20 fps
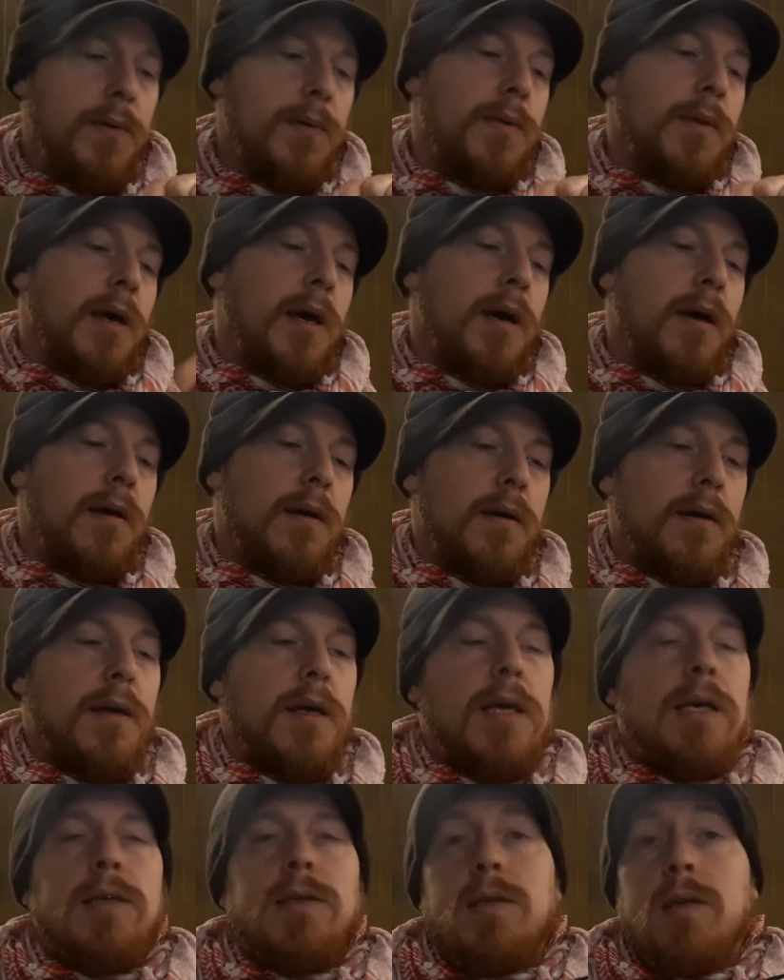That
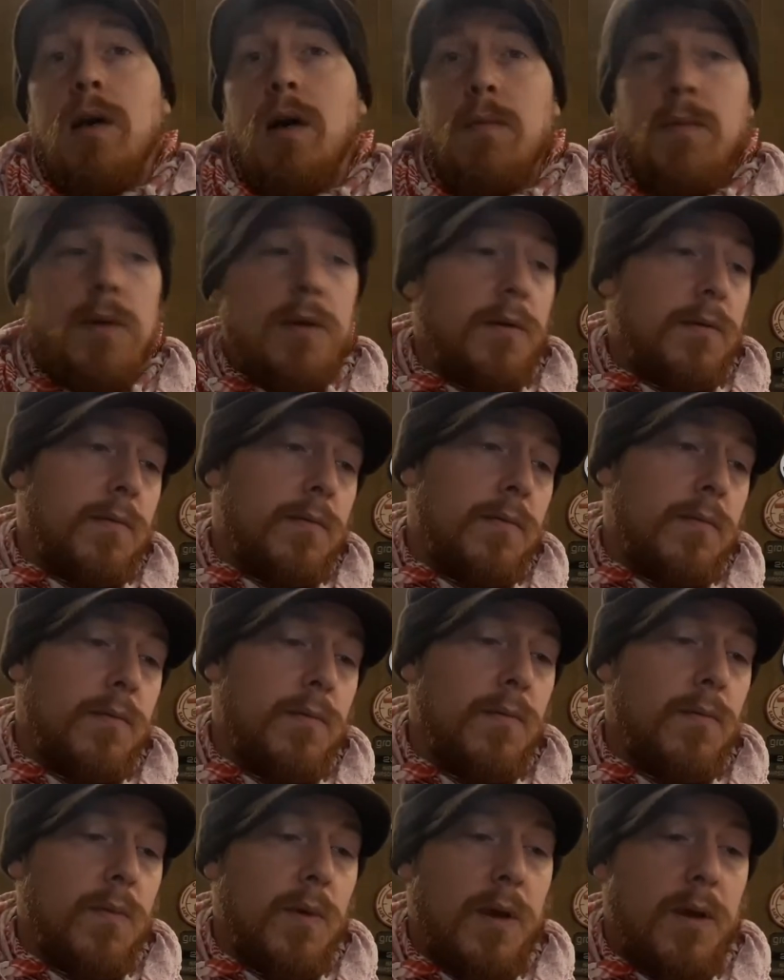is common
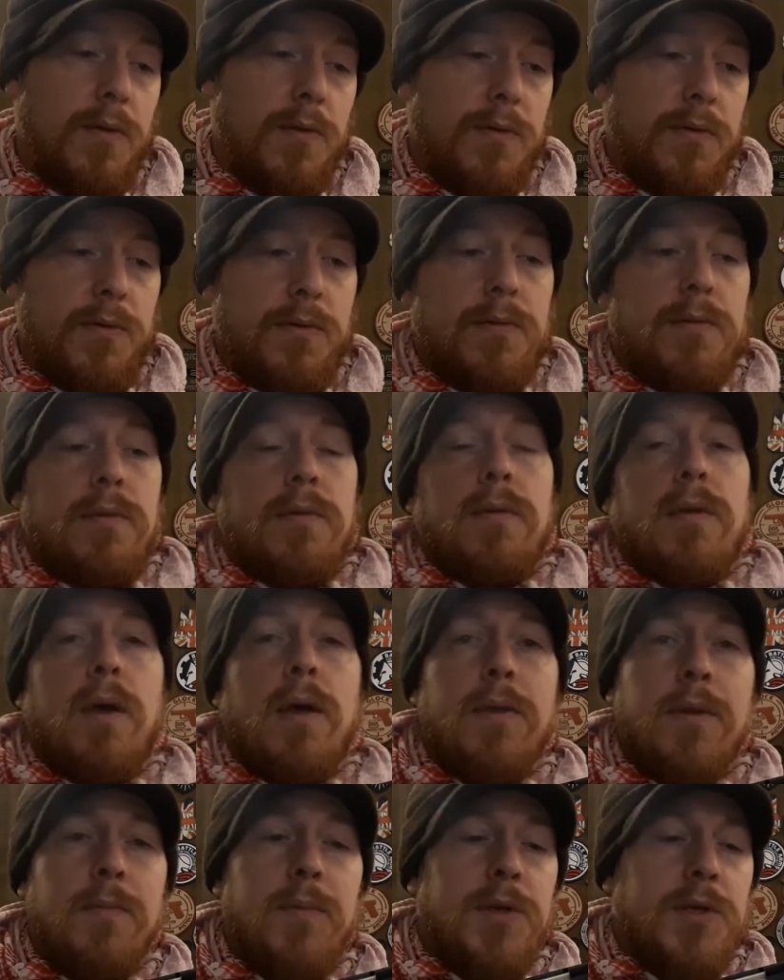with
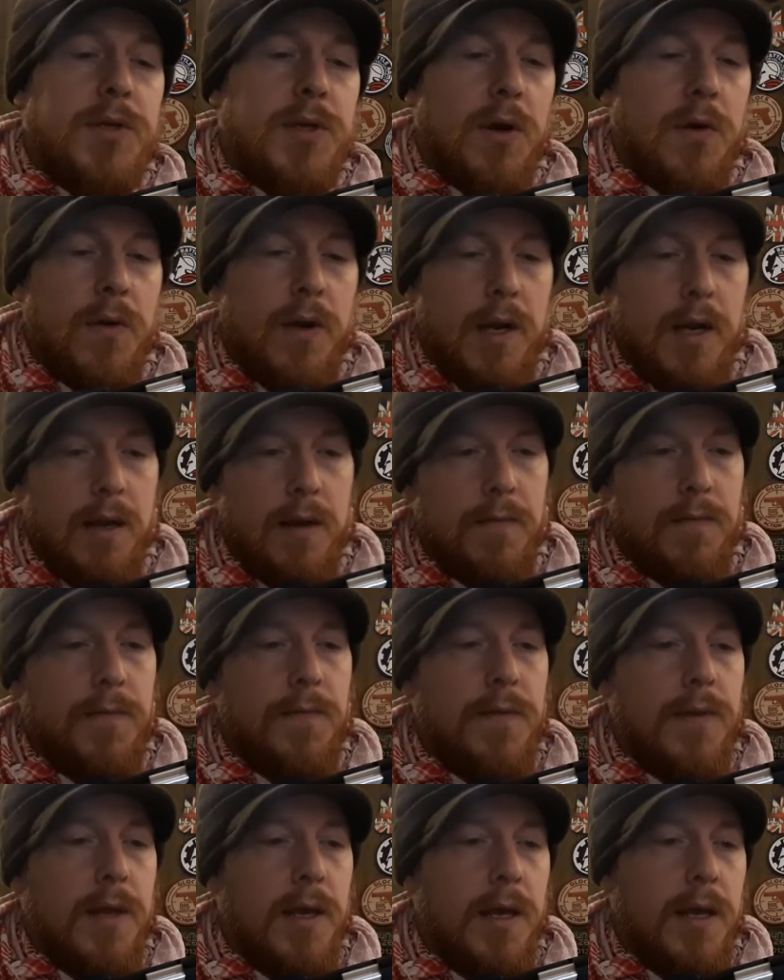the majority of
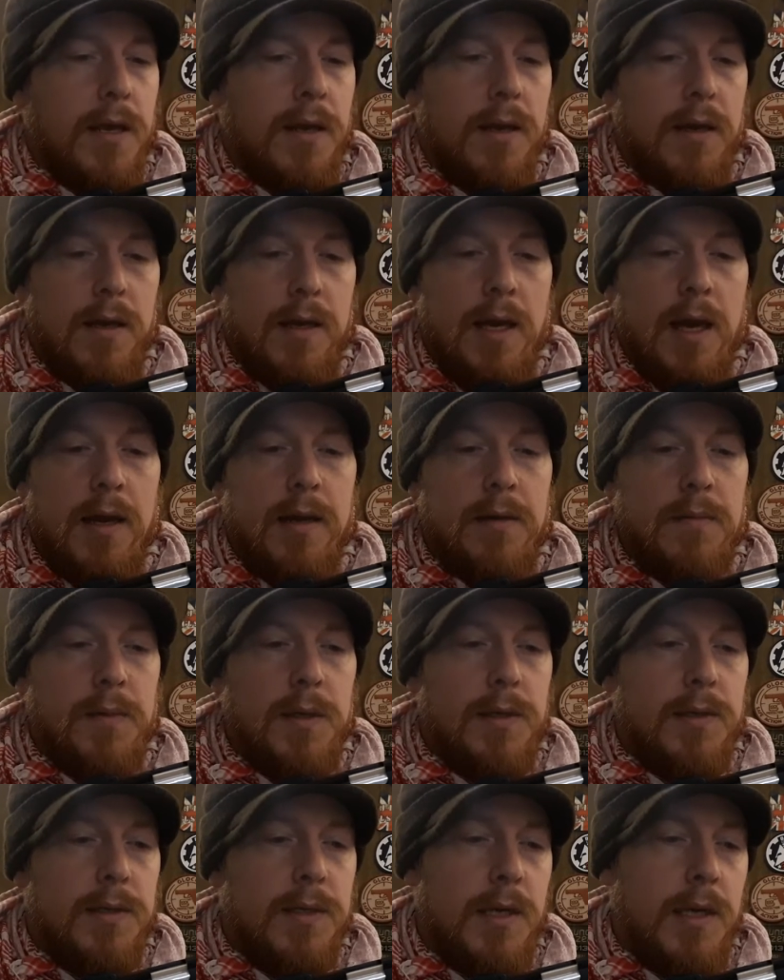the
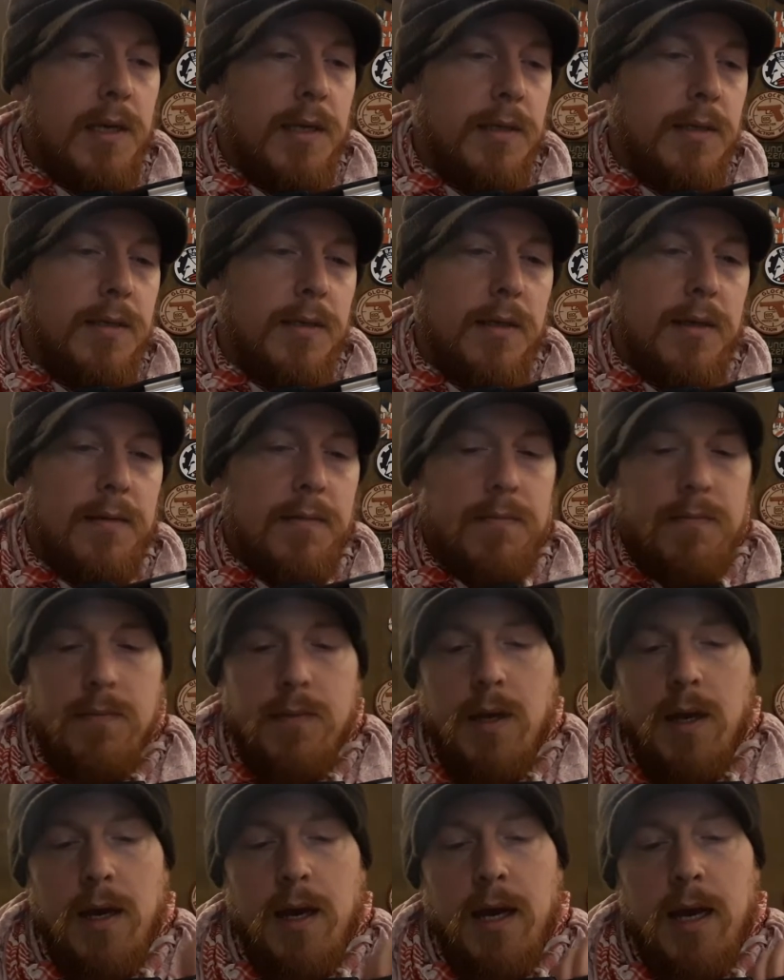KWCs
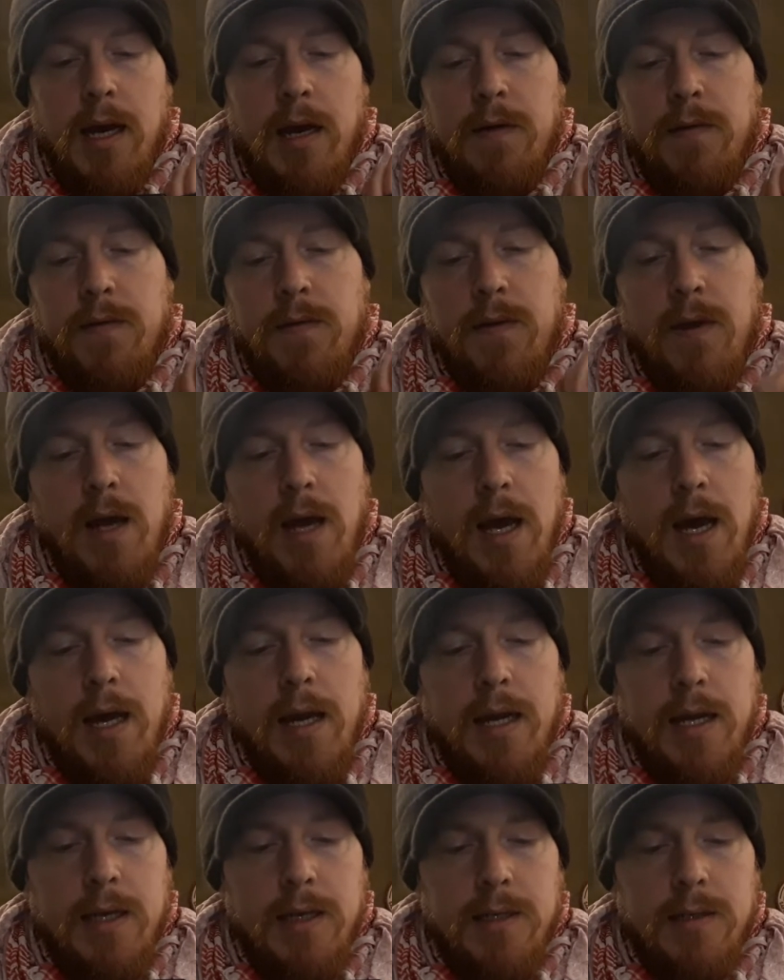that I have, and
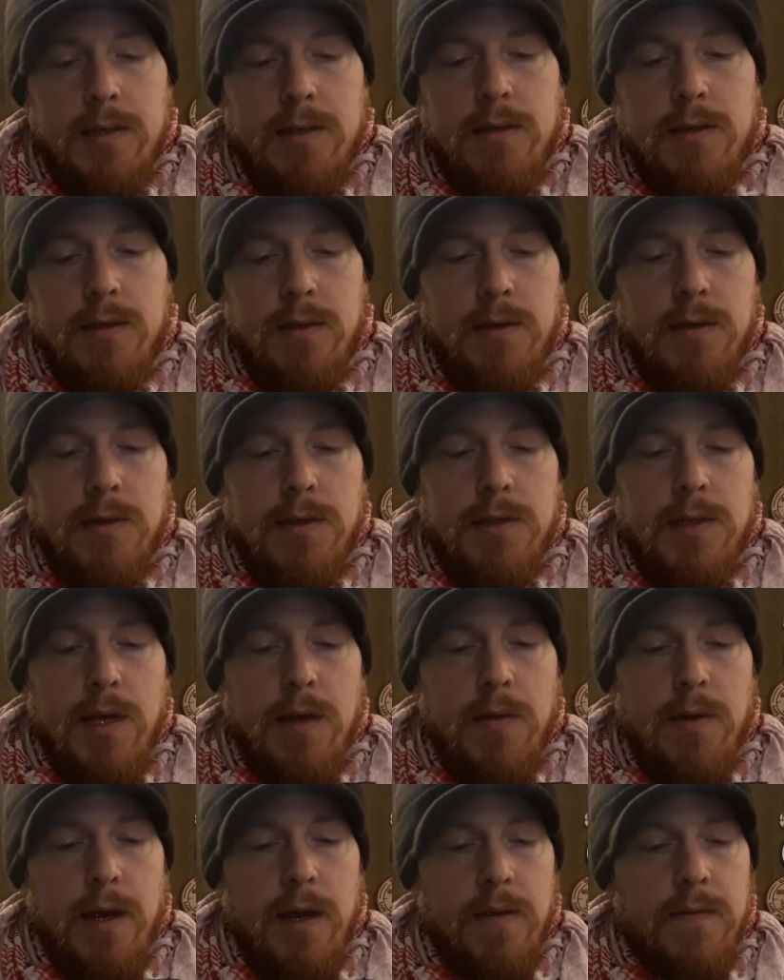it is also
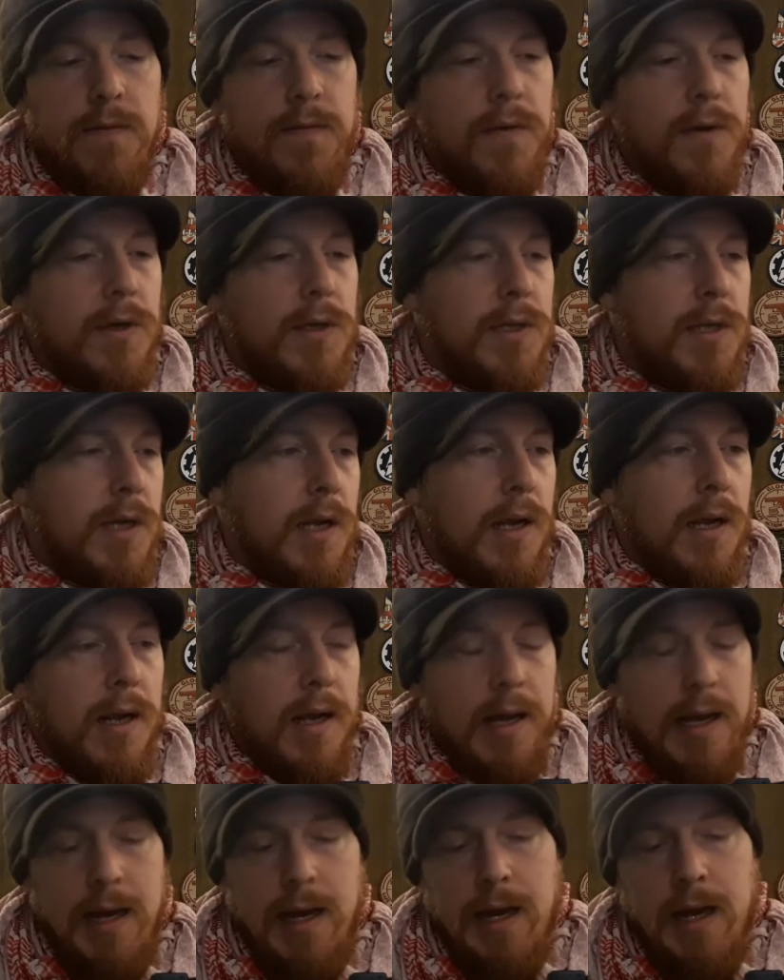a functioning
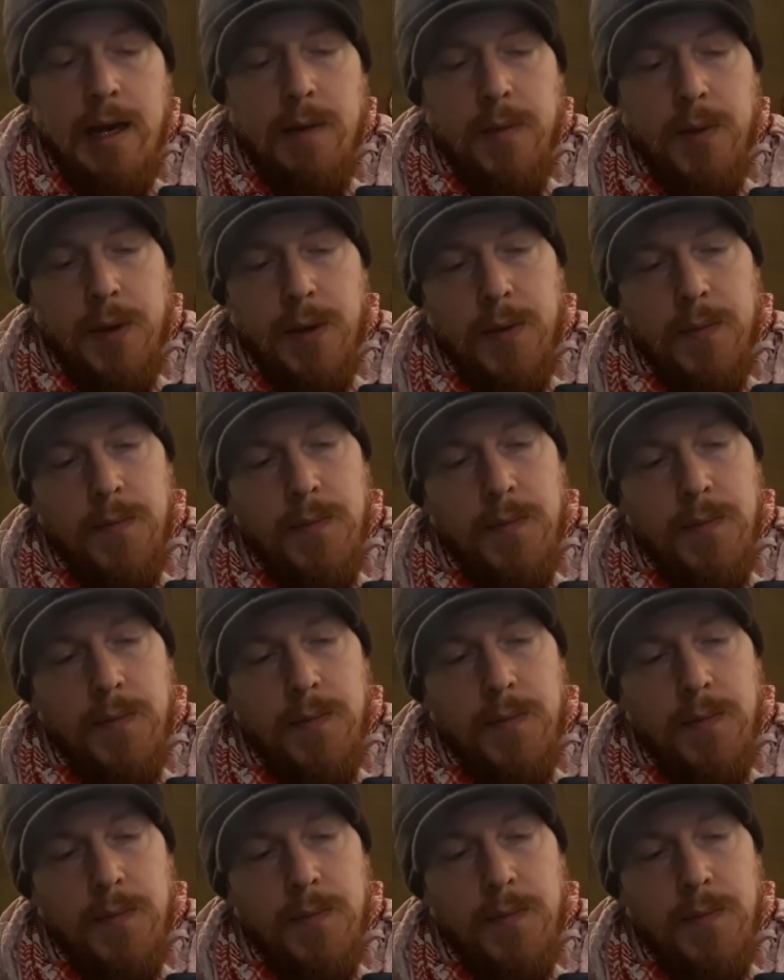hammer.